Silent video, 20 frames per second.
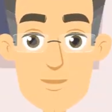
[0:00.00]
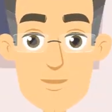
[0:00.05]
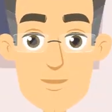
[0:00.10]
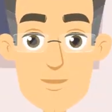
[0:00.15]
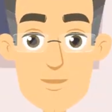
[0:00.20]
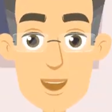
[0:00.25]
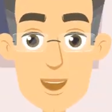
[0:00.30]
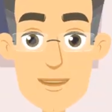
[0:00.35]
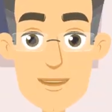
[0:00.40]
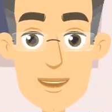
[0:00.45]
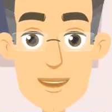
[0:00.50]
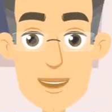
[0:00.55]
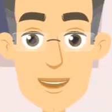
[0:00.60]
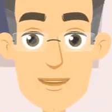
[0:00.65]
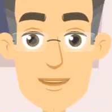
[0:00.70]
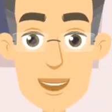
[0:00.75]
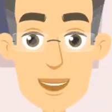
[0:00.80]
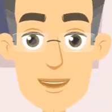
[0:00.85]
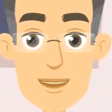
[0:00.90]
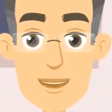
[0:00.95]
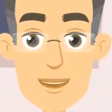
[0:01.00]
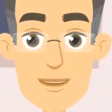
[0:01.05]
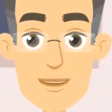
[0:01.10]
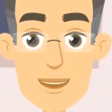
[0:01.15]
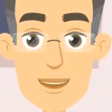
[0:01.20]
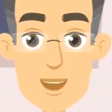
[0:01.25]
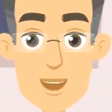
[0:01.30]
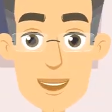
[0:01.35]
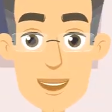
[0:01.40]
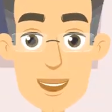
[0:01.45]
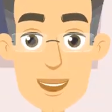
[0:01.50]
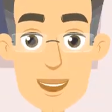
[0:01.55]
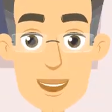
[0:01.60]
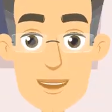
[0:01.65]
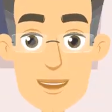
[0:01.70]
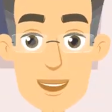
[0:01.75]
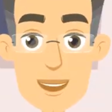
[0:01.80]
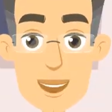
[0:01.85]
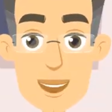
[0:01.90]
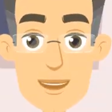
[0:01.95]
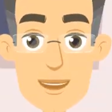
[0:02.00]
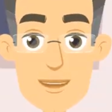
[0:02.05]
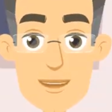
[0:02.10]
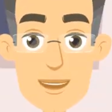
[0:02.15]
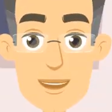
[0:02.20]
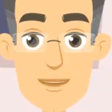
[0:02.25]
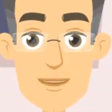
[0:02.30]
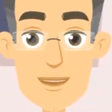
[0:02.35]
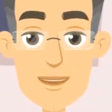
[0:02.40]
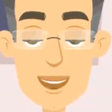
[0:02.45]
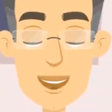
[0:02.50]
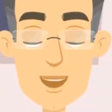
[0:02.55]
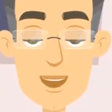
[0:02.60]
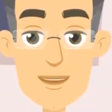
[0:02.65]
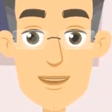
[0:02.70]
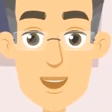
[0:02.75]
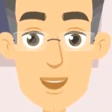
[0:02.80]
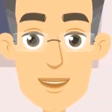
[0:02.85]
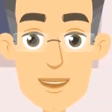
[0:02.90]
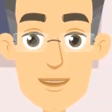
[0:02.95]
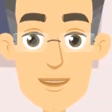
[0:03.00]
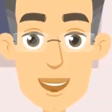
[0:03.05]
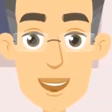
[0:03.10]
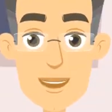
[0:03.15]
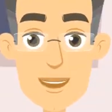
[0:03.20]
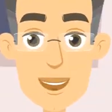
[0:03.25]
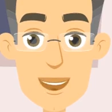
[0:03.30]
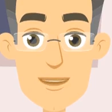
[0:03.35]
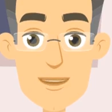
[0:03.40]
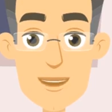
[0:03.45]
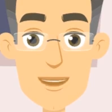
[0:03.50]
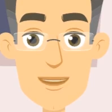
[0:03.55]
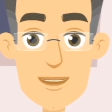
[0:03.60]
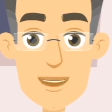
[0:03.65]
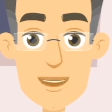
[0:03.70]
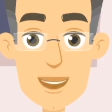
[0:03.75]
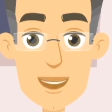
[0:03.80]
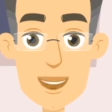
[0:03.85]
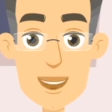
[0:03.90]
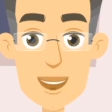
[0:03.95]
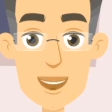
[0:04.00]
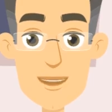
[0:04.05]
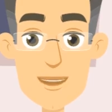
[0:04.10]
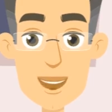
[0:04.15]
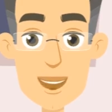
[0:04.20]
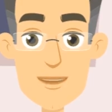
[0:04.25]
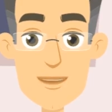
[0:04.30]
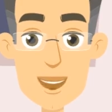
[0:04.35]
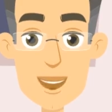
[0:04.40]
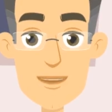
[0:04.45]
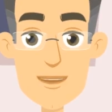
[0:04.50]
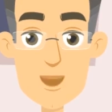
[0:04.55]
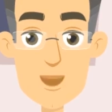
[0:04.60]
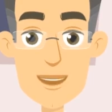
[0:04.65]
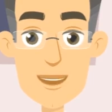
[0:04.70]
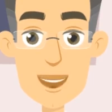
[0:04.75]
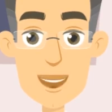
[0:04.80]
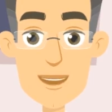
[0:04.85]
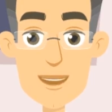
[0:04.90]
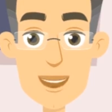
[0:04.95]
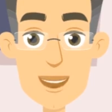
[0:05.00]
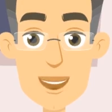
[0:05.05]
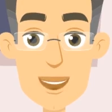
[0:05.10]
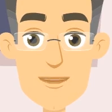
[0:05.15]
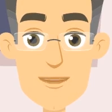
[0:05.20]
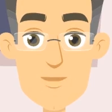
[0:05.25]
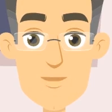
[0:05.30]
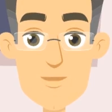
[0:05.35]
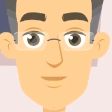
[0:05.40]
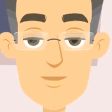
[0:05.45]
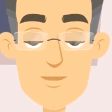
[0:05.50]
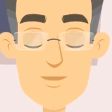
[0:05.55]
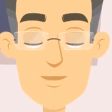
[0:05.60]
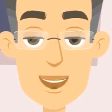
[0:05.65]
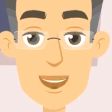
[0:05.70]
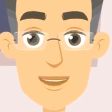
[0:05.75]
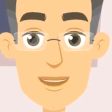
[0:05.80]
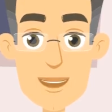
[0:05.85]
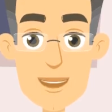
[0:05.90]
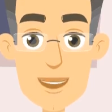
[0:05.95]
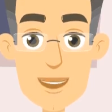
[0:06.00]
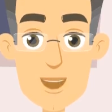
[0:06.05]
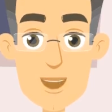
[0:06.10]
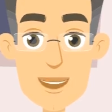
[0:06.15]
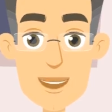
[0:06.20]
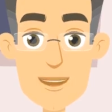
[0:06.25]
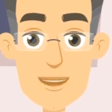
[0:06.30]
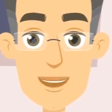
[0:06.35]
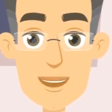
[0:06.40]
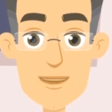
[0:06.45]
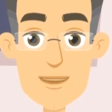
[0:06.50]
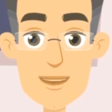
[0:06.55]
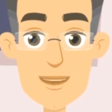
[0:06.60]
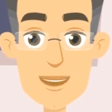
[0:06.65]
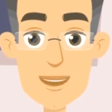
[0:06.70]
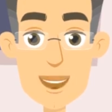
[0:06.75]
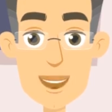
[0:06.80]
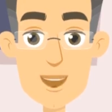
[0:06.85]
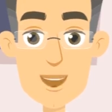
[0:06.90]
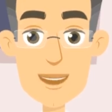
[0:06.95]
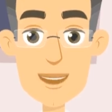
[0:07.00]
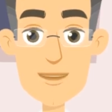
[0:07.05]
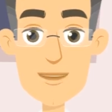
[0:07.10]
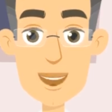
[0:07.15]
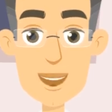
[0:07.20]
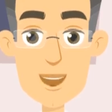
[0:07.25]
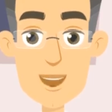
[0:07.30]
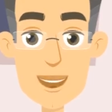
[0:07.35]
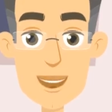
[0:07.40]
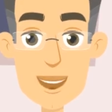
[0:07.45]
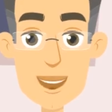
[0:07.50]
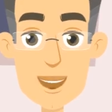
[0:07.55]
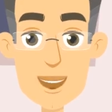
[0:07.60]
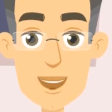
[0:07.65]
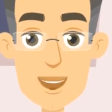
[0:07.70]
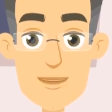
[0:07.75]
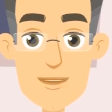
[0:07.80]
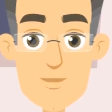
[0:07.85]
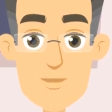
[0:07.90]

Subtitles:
Diagnosing a knee sprain typically involves a comprehensive evaluation by a healthcare professional, such as a physician or orthopedic specialist.